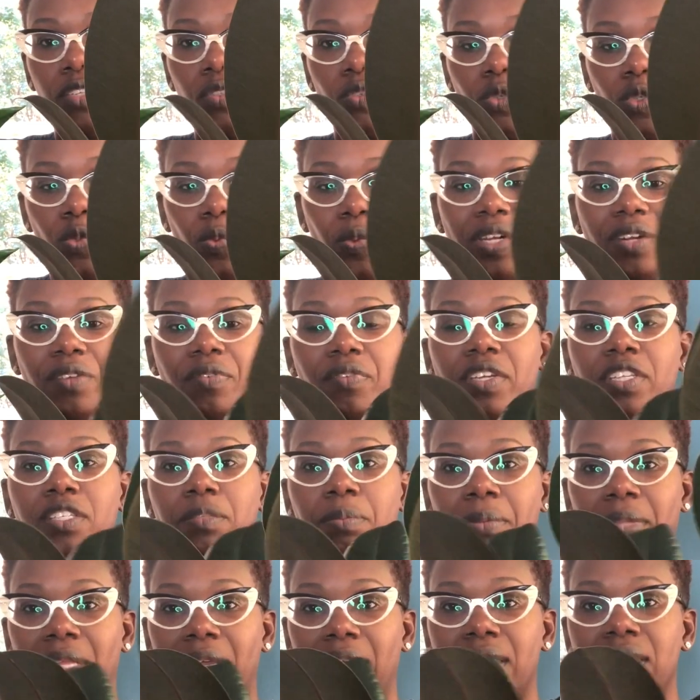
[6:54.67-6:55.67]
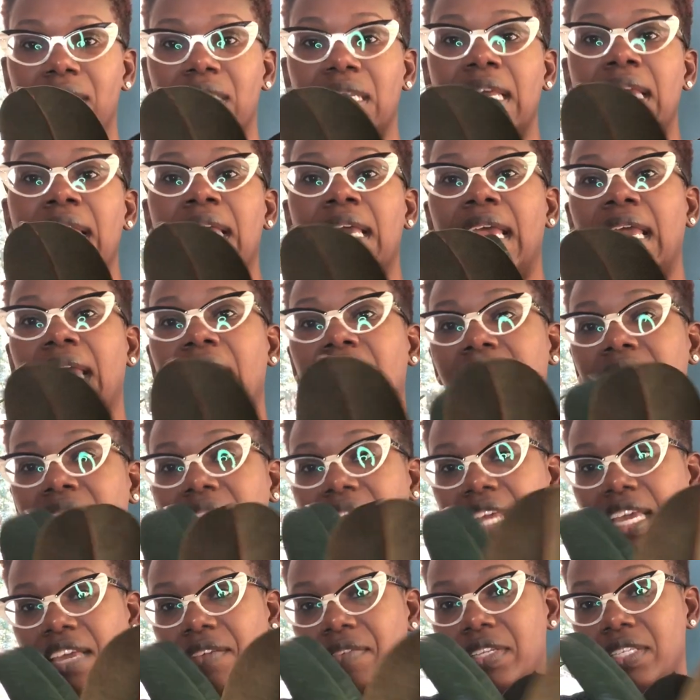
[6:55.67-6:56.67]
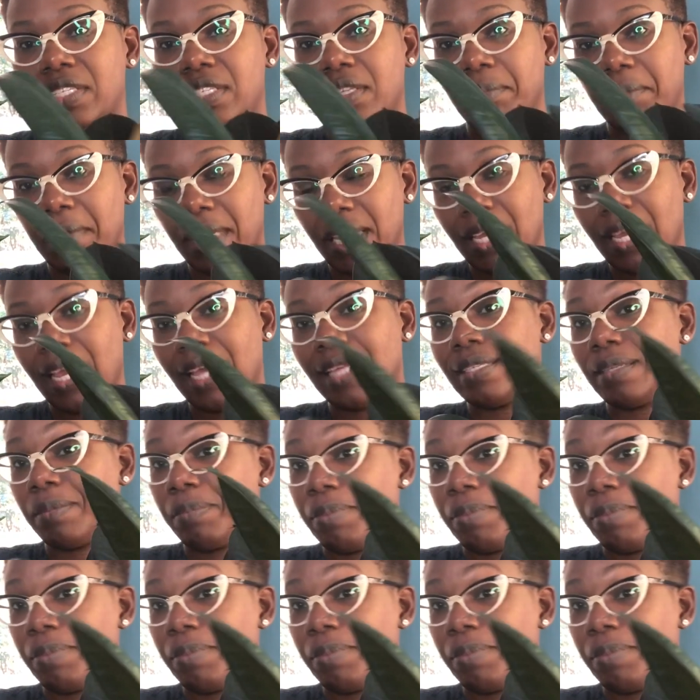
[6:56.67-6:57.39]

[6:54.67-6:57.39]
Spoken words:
This was one of his plants, and he gave it to me as a